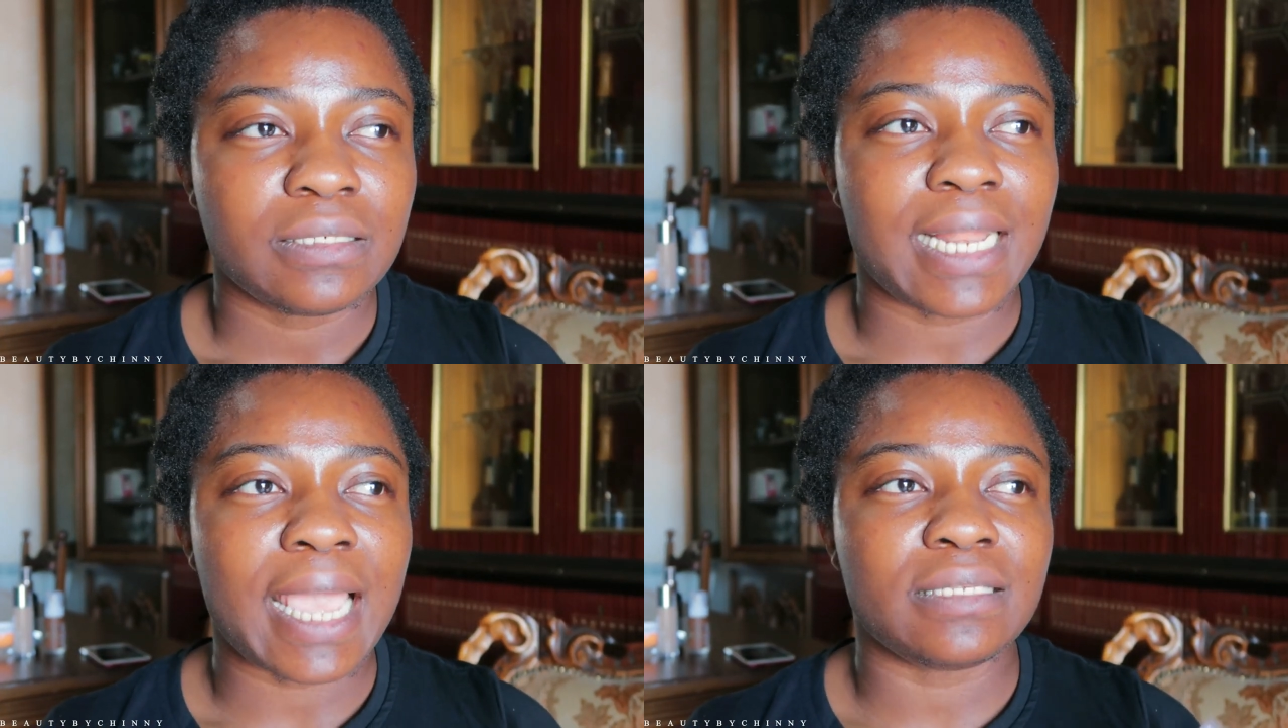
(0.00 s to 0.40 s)

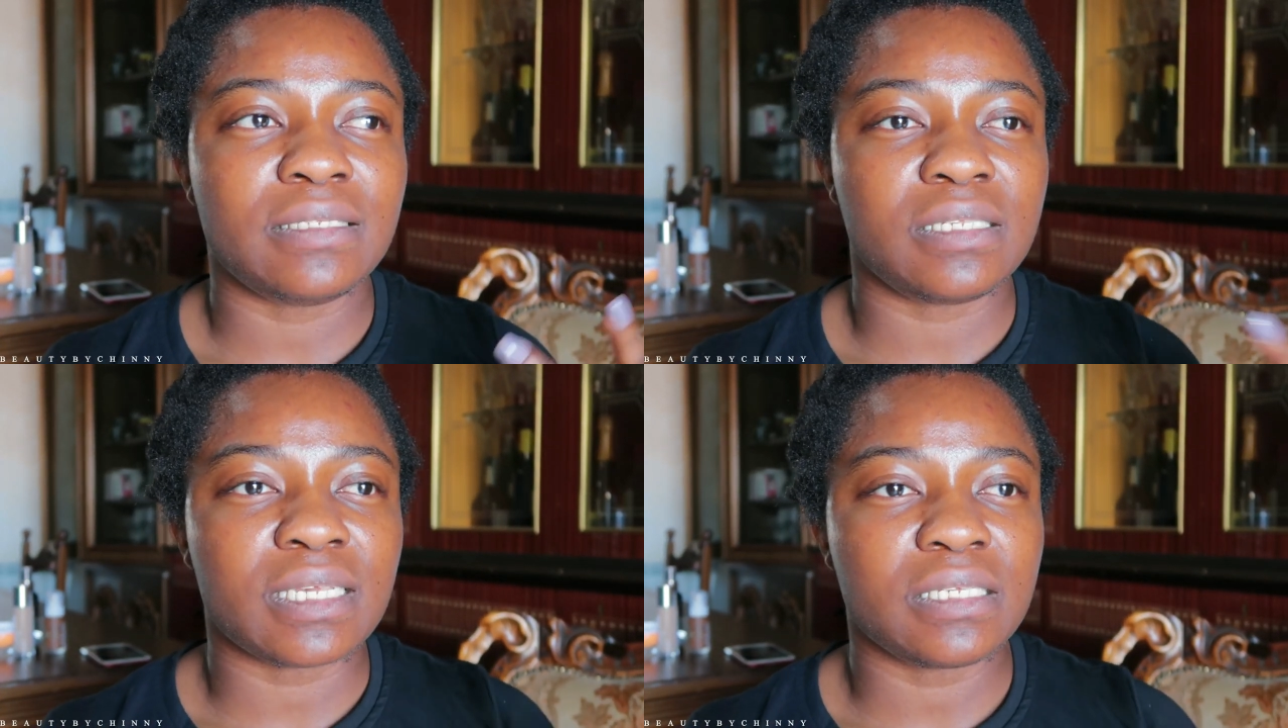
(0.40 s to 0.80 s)
like
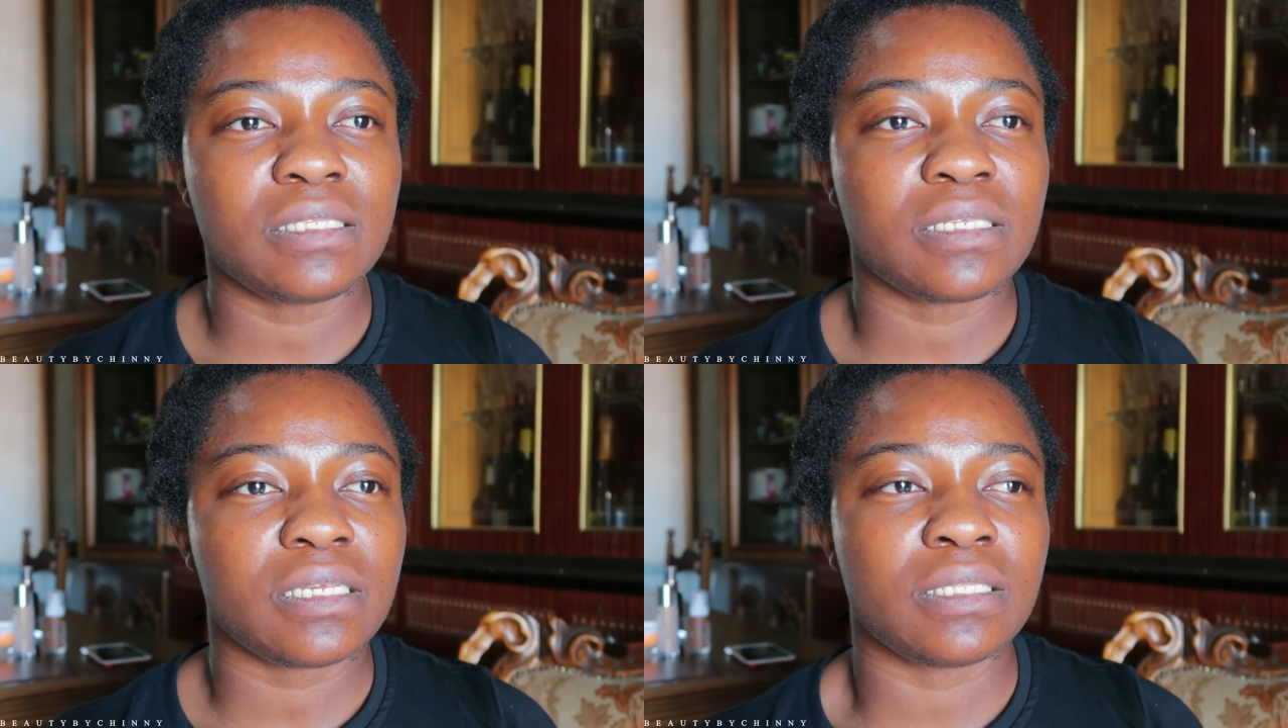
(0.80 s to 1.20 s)
the
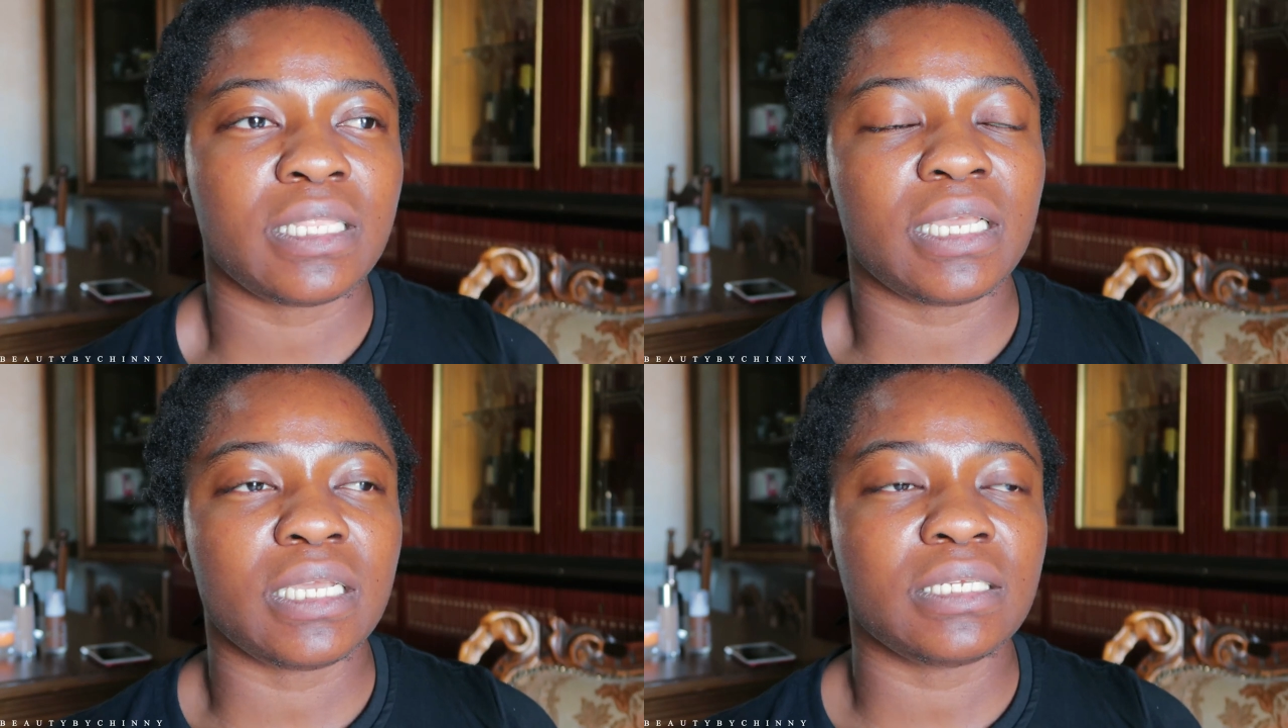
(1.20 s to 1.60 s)
settings,
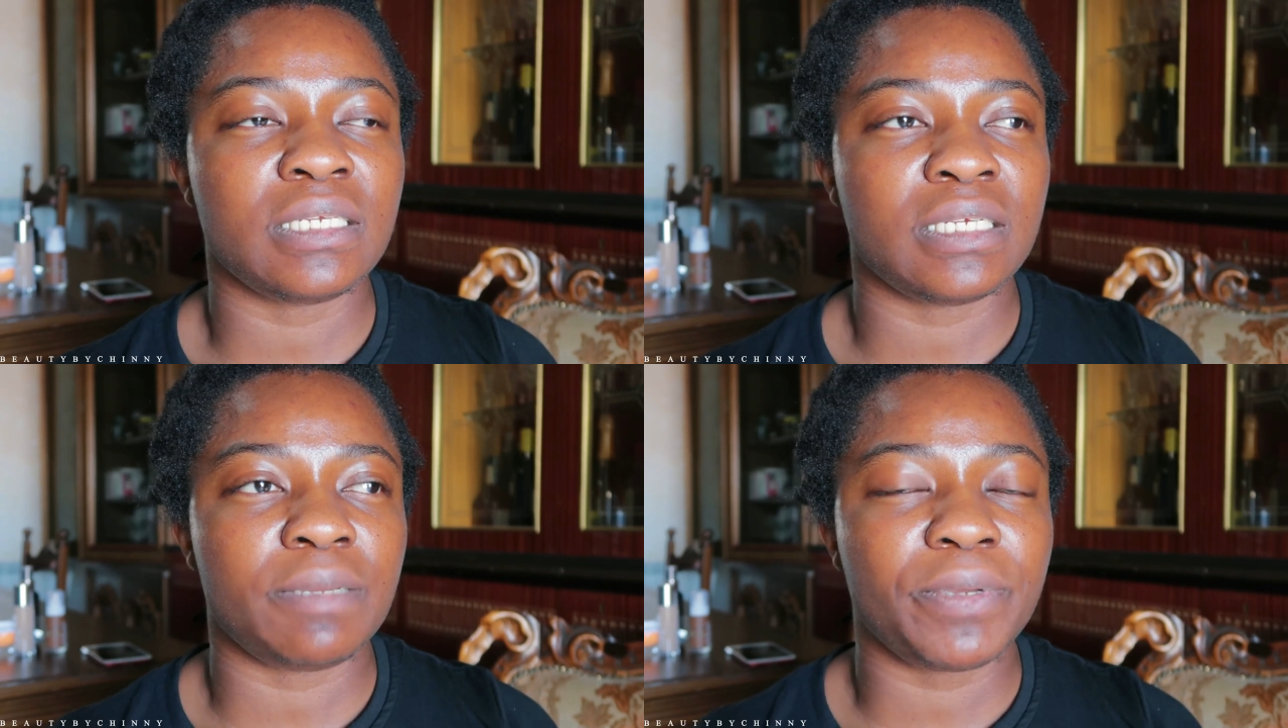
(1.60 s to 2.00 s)

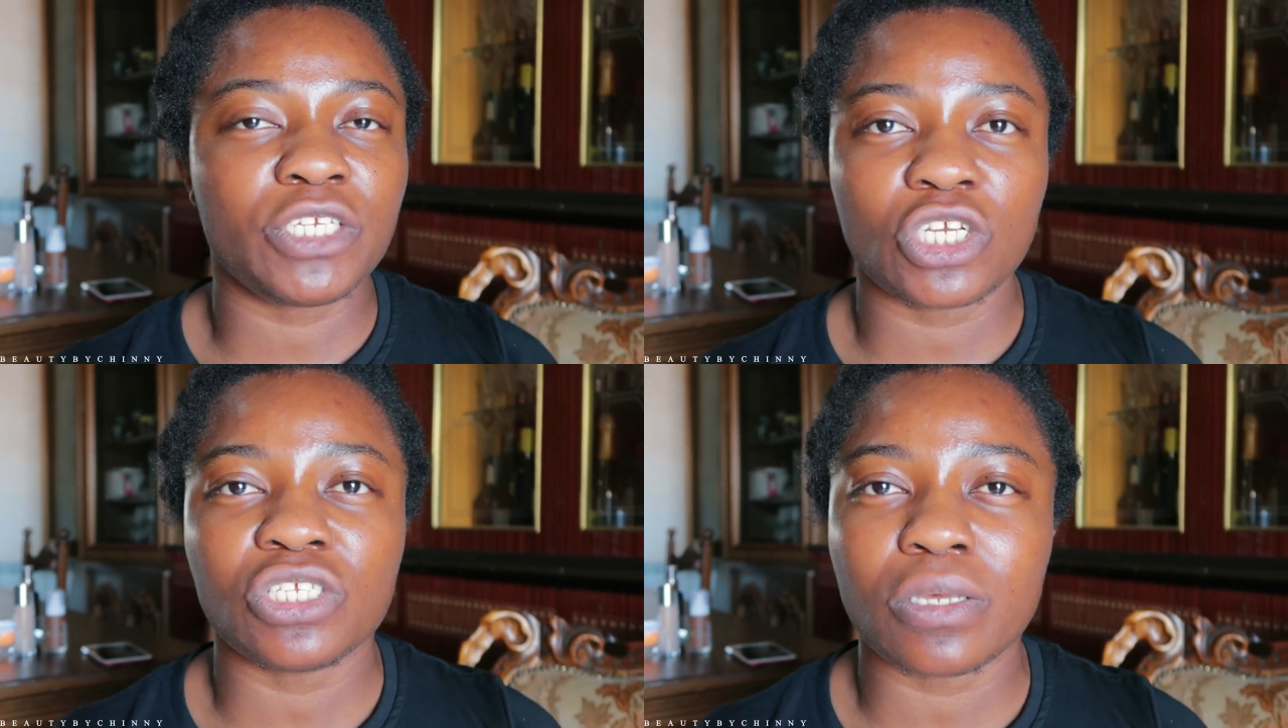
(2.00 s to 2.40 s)
the
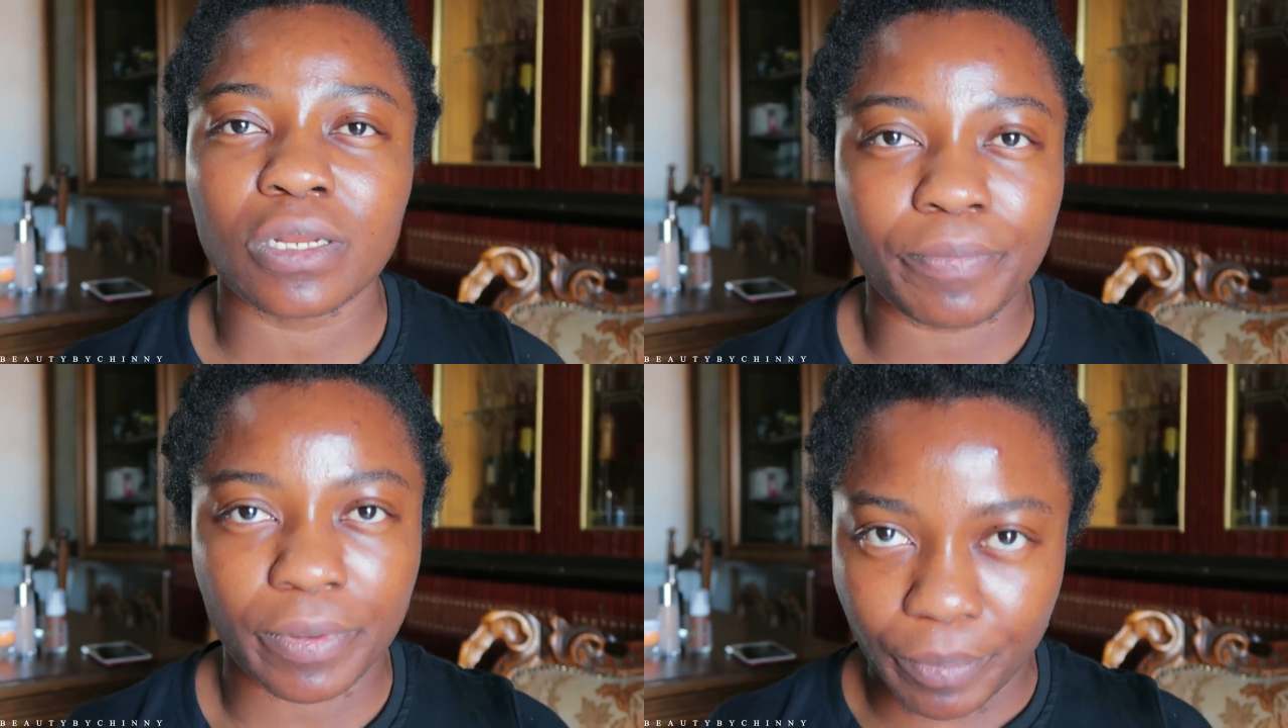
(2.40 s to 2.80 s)
picture is
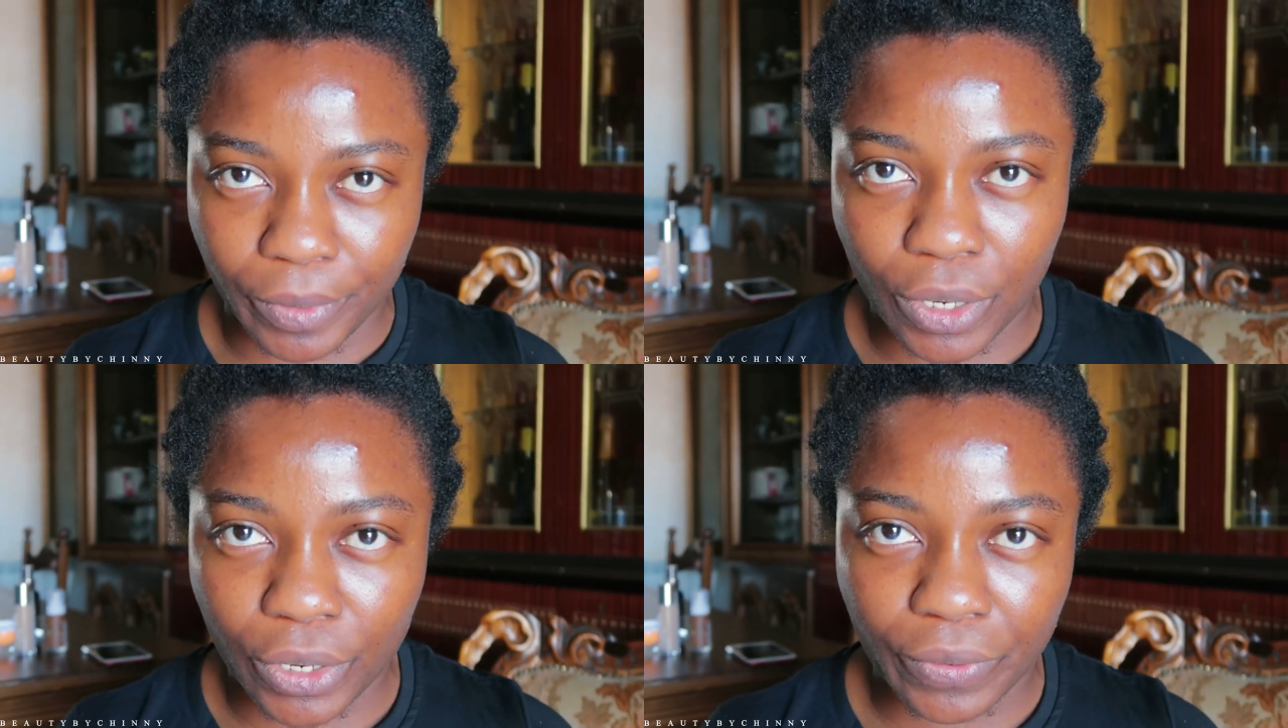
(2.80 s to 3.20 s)
gonna be
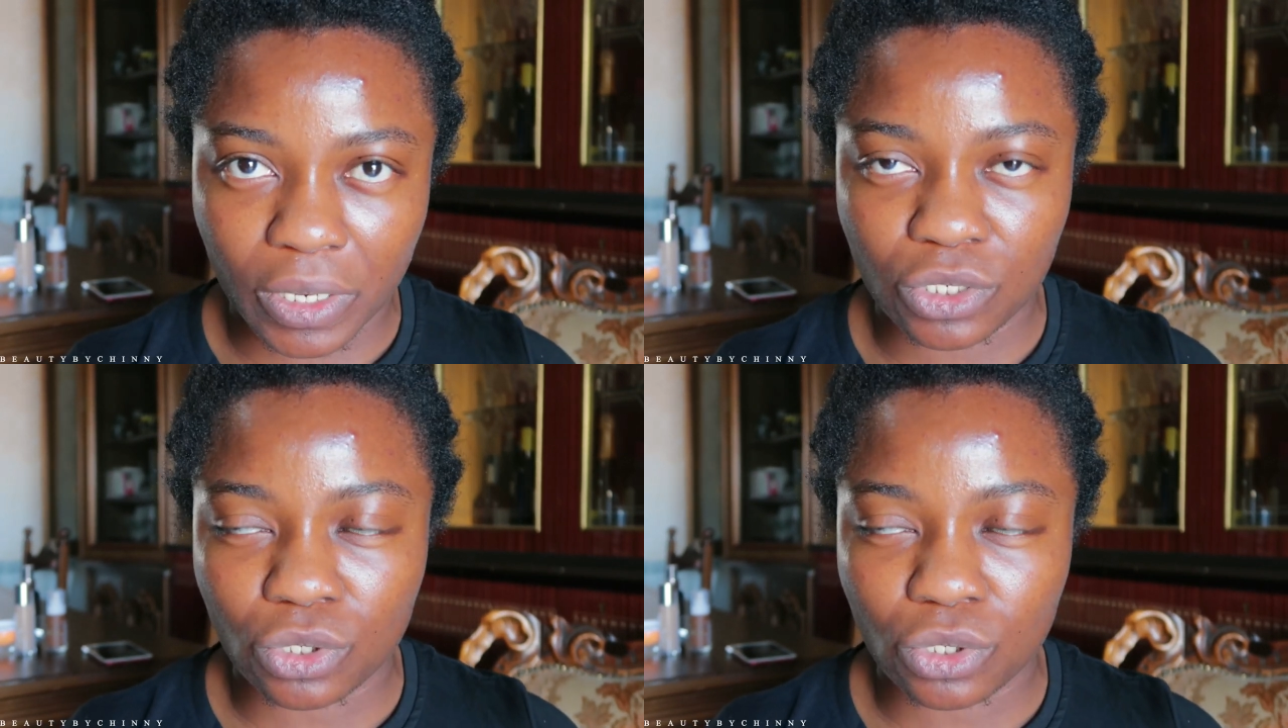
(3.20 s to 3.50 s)
blurry.